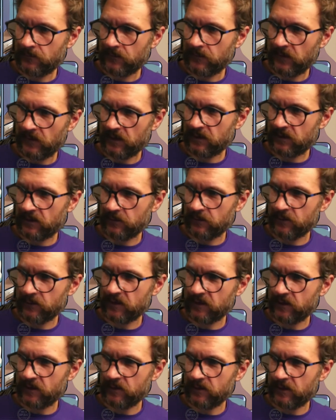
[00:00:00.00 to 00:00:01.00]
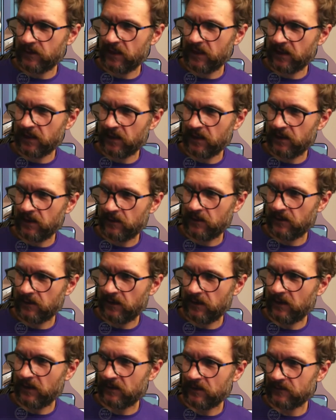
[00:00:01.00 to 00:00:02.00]
Is Caruso on the way again?
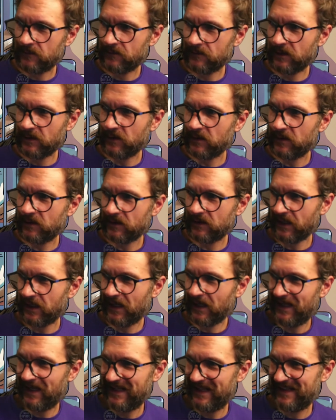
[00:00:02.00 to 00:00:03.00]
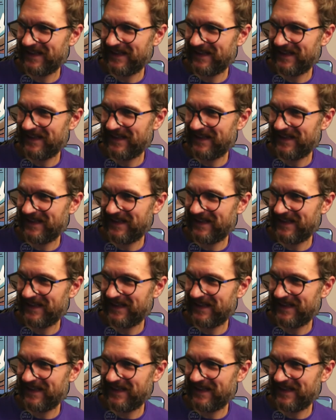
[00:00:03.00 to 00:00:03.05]
Oh, no, okay.